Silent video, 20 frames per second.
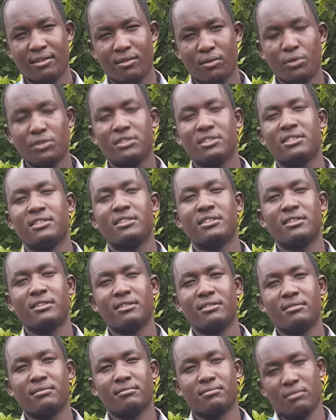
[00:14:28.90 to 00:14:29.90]
which
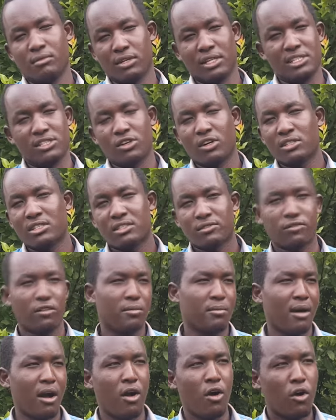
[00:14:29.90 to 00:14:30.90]
results
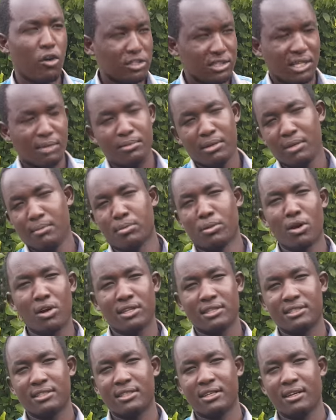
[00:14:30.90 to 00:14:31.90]
from our water being
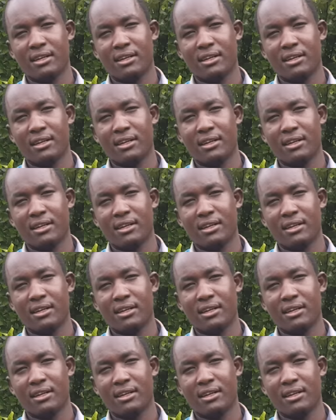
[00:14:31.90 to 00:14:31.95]
blocked.